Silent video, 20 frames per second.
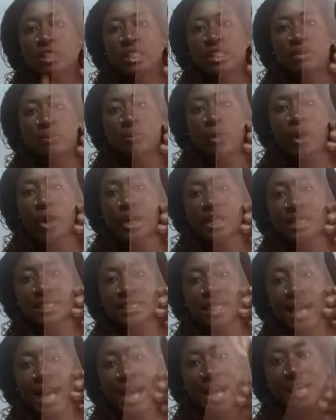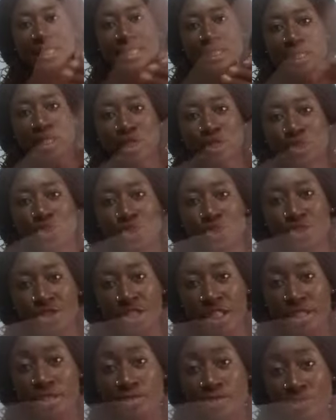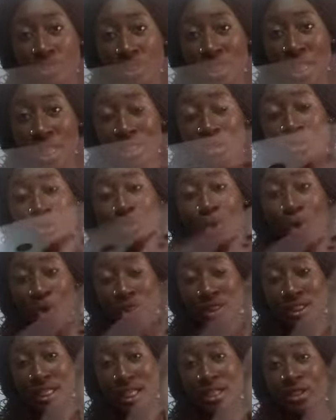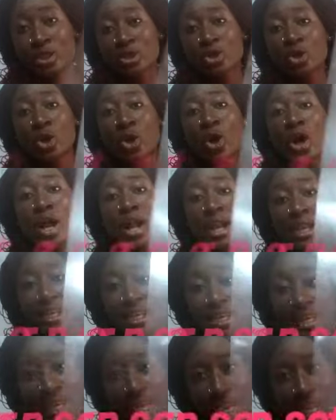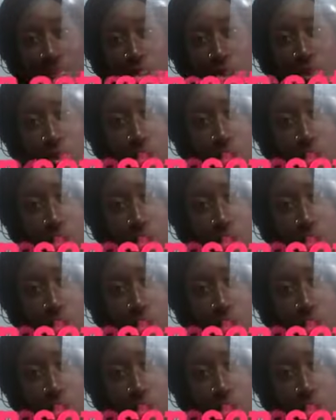this point as a straight ruler to connect your lines